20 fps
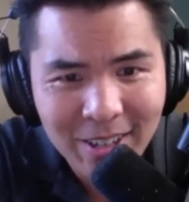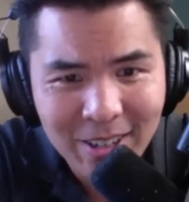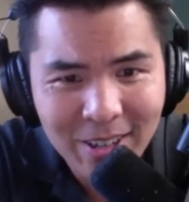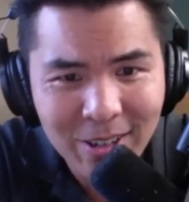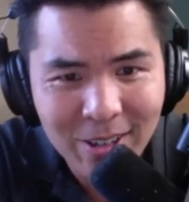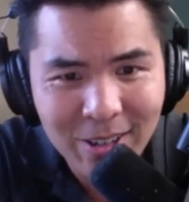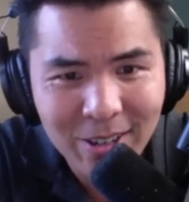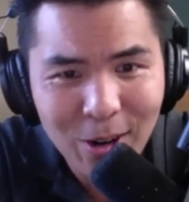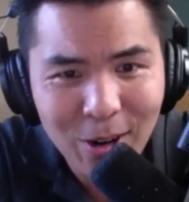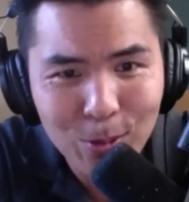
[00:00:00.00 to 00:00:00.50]

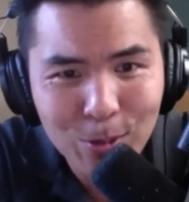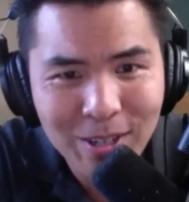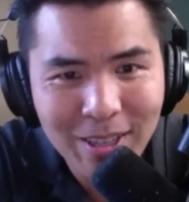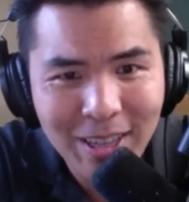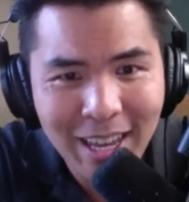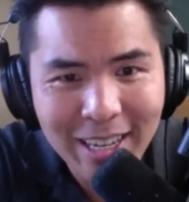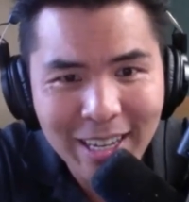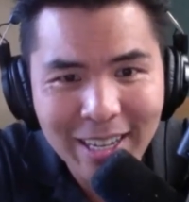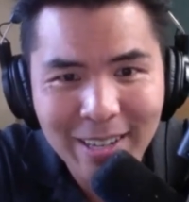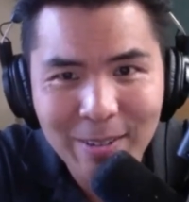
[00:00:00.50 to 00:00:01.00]
You don't
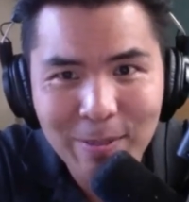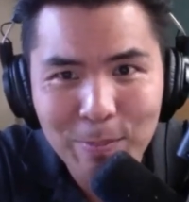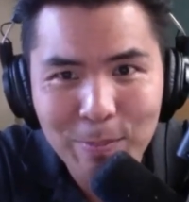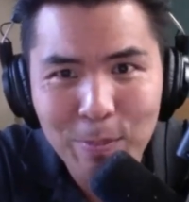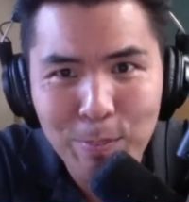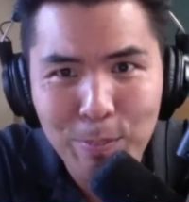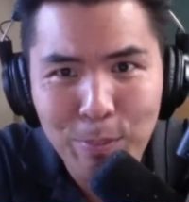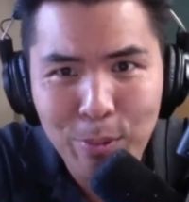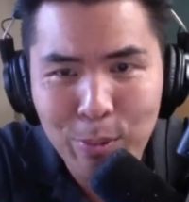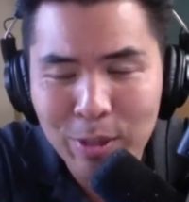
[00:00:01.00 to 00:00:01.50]
like
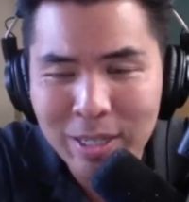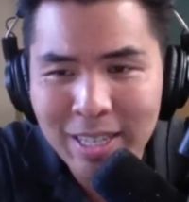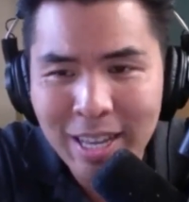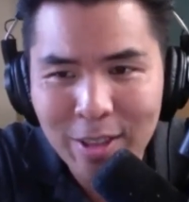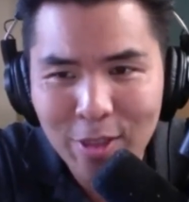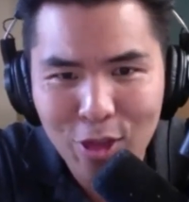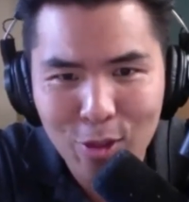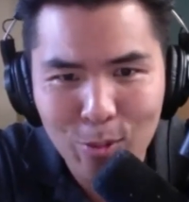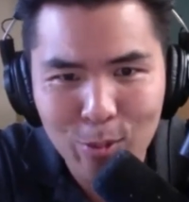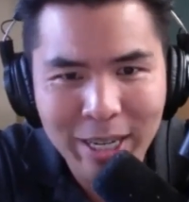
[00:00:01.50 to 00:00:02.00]

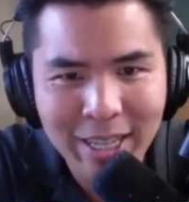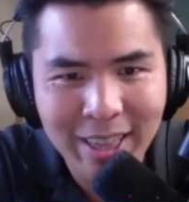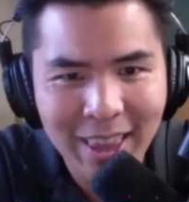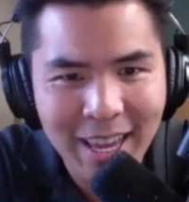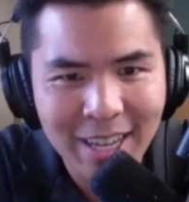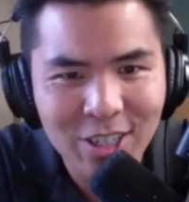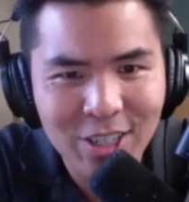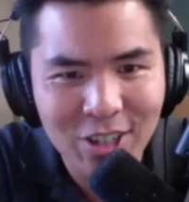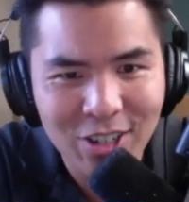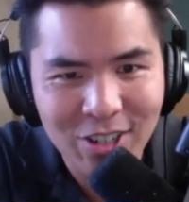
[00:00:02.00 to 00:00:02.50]
present three
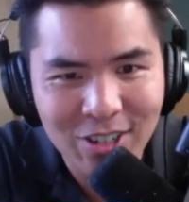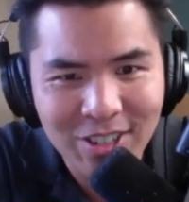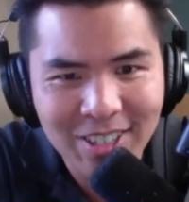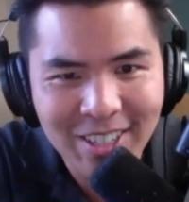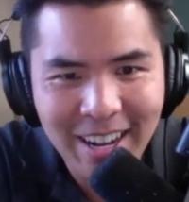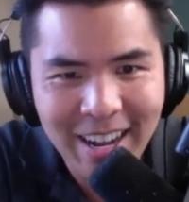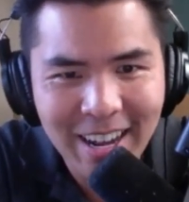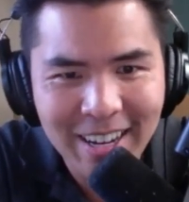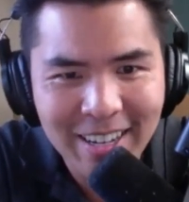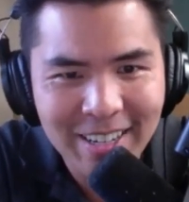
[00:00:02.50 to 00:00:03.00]

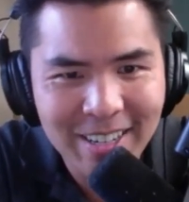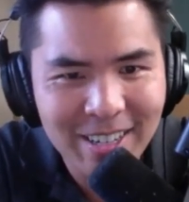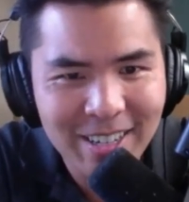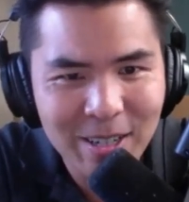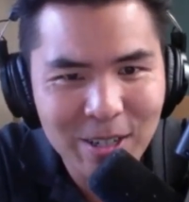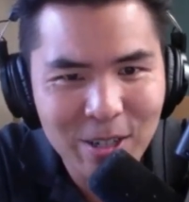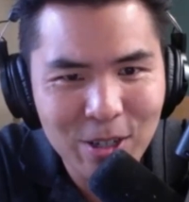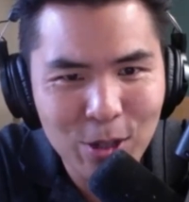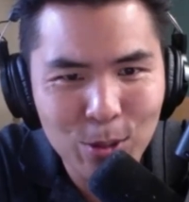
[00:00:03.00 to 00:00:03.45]
ledgers and